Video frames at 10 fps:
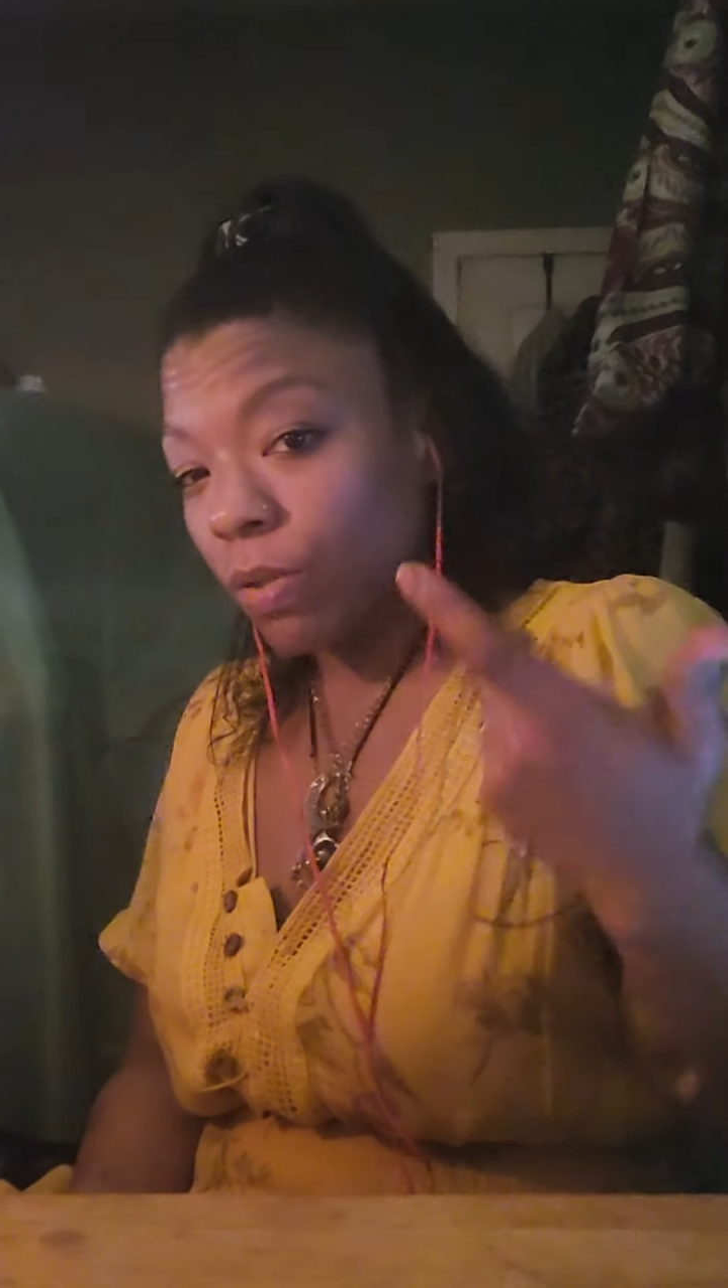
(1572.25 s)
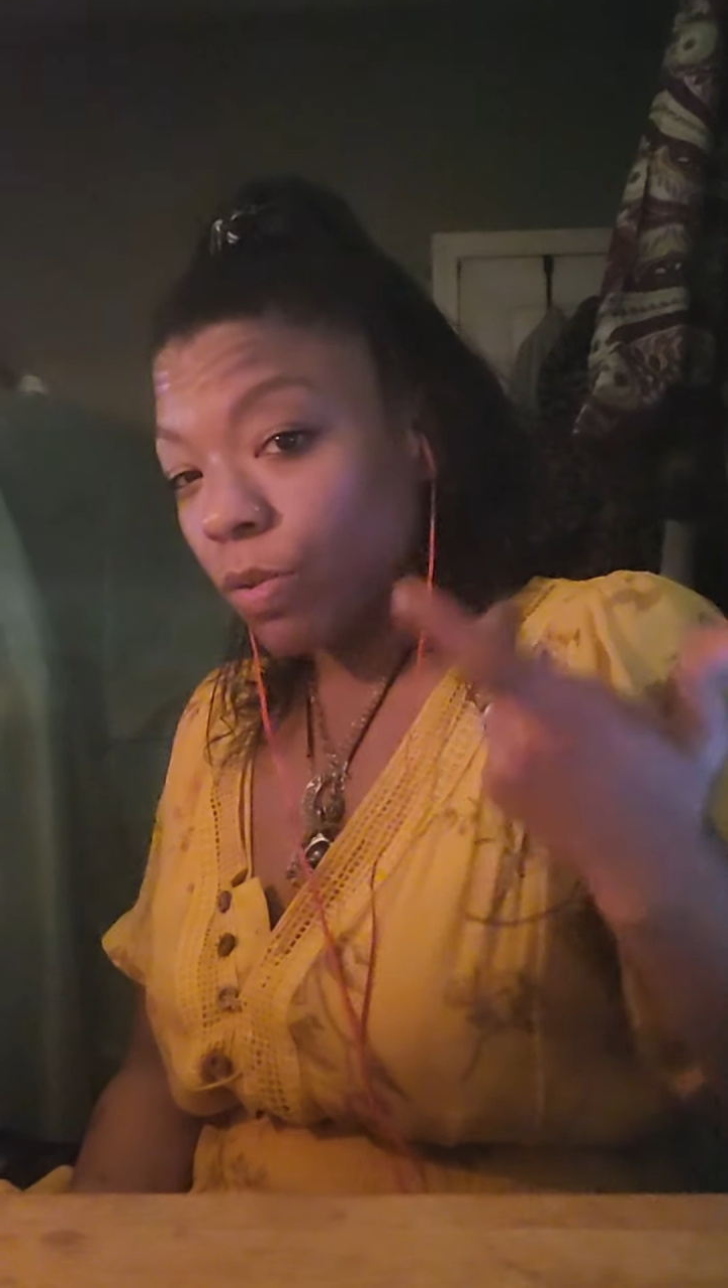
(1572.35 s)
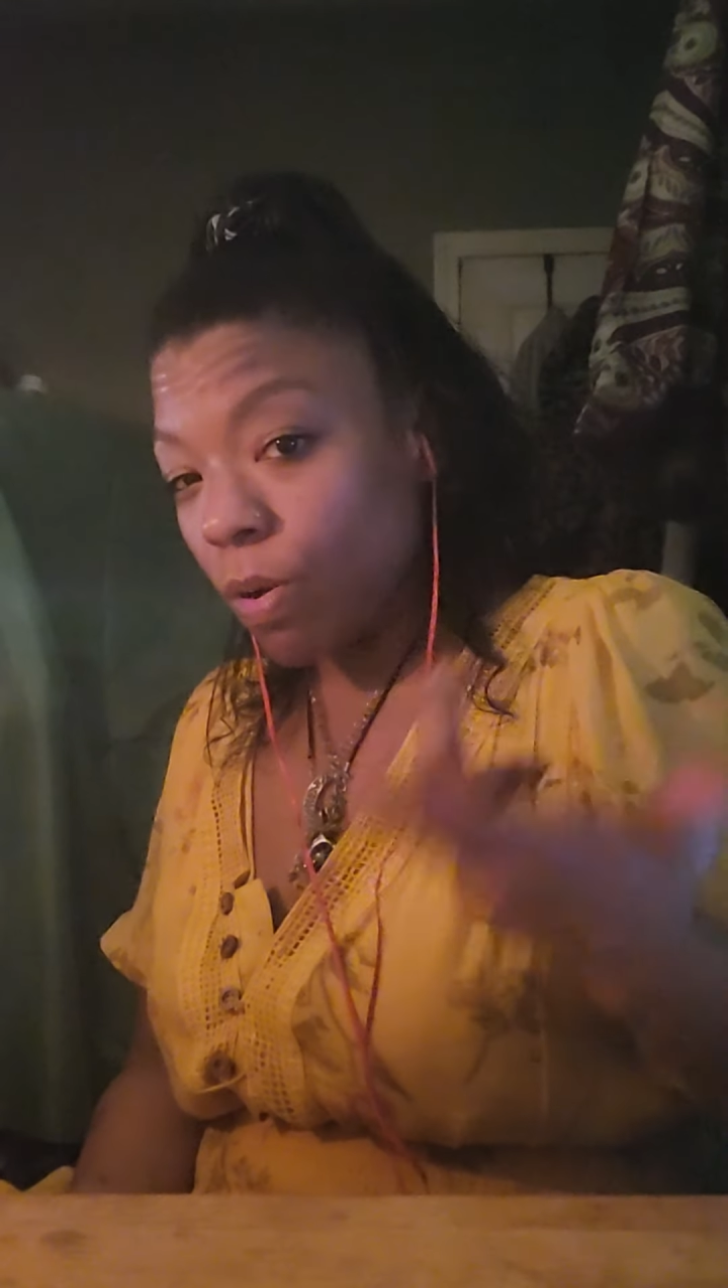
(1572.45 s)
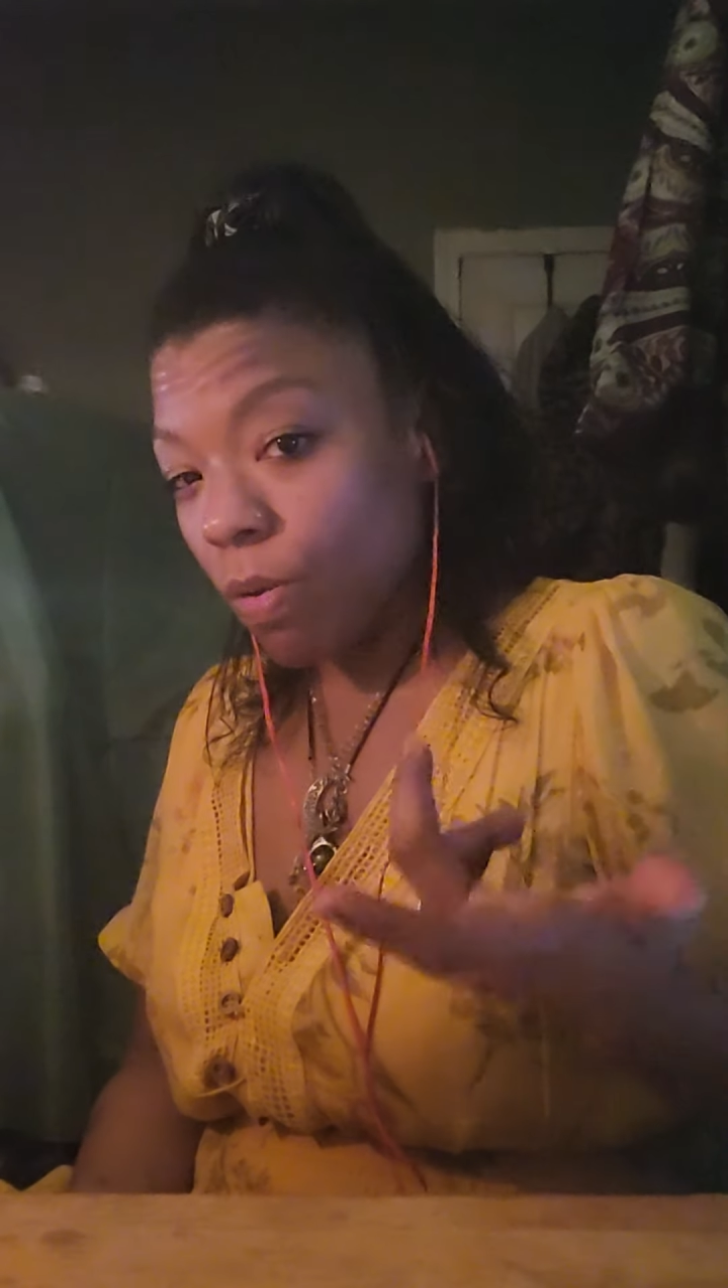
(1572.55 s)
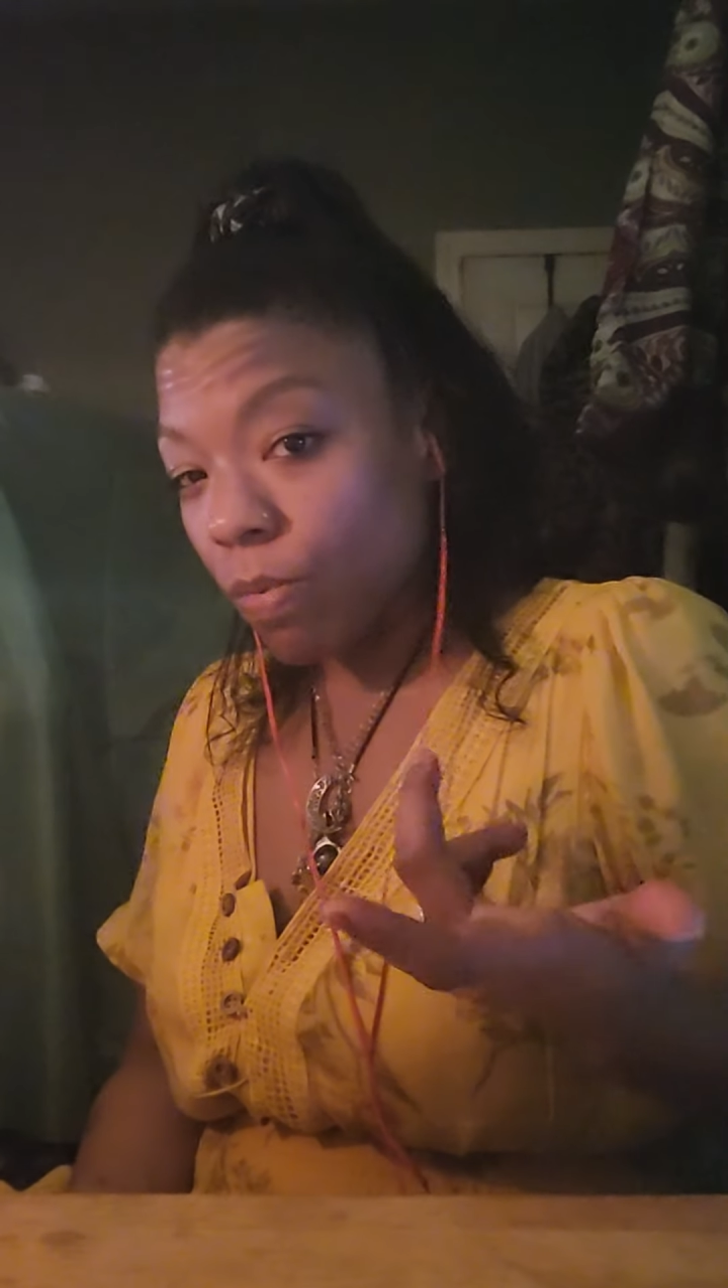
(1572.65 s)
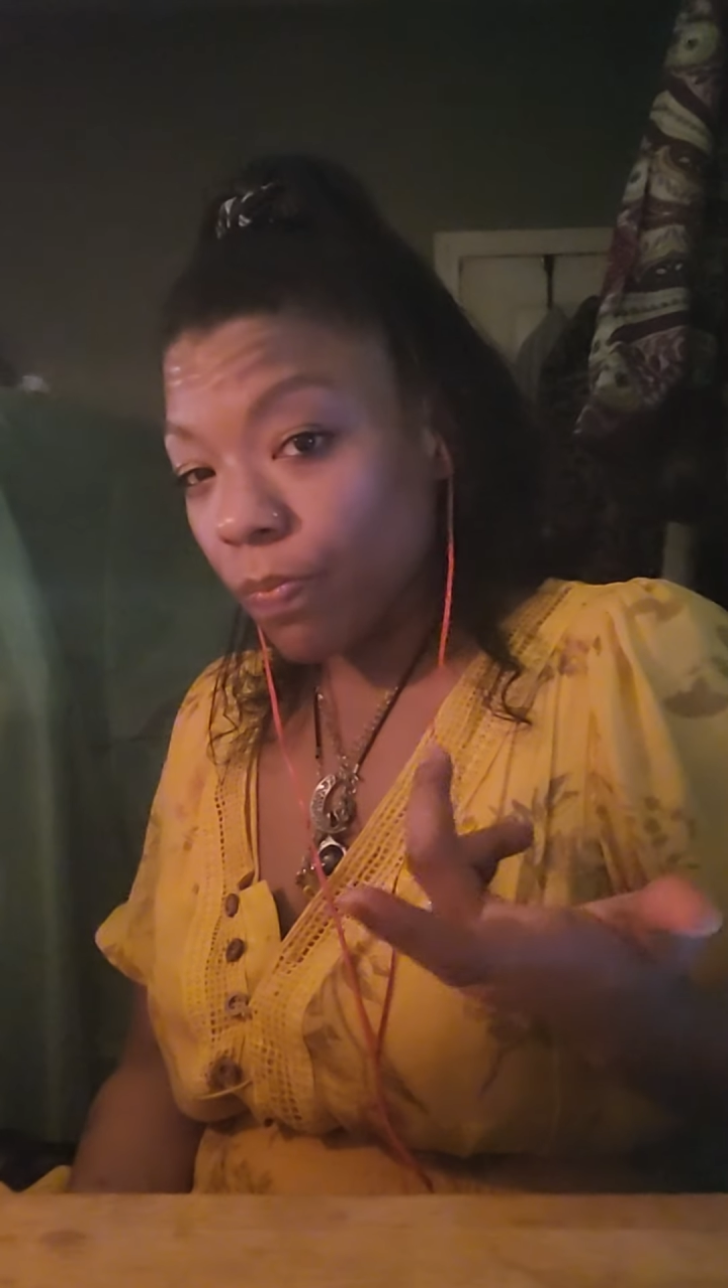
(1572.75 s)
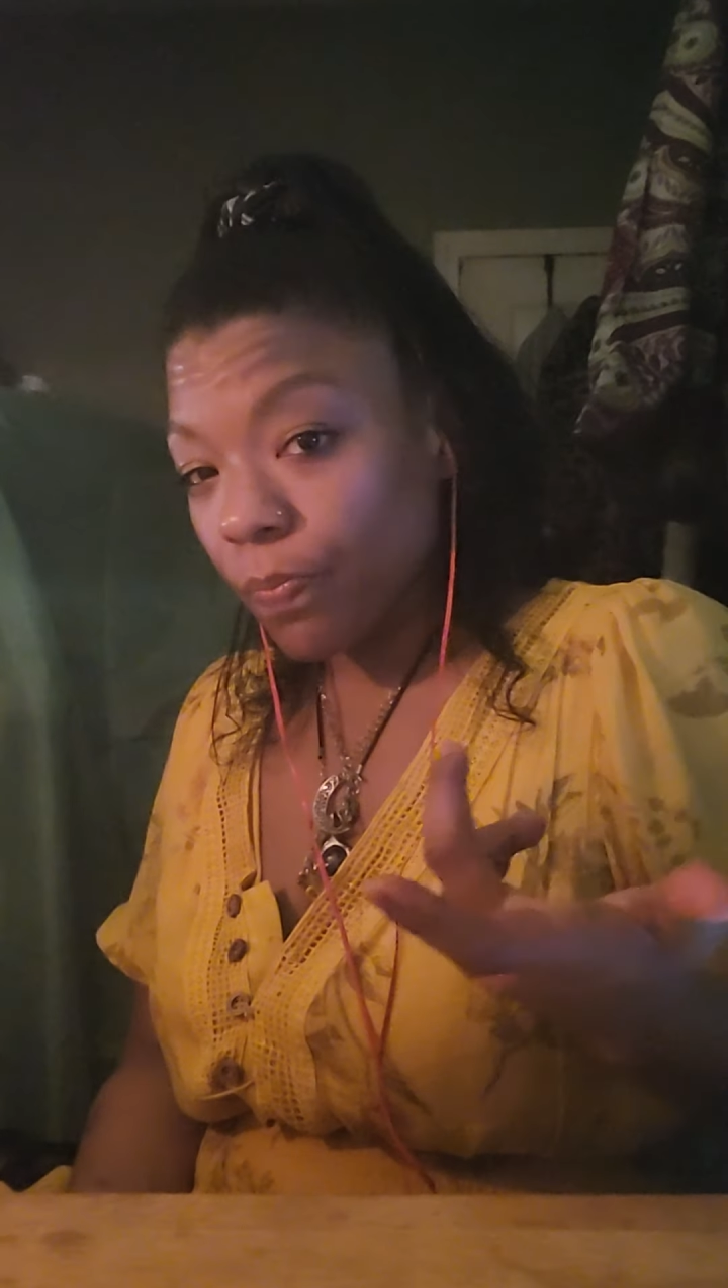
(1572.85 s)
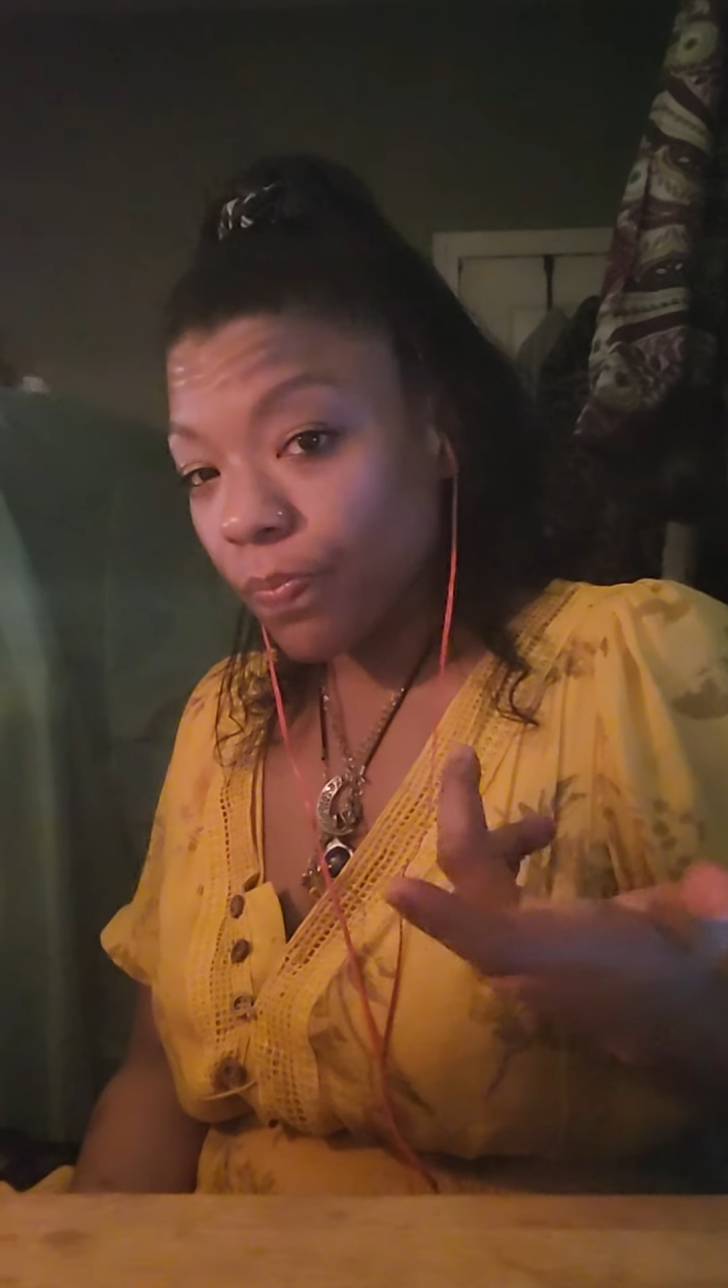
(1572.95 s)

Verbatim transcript: know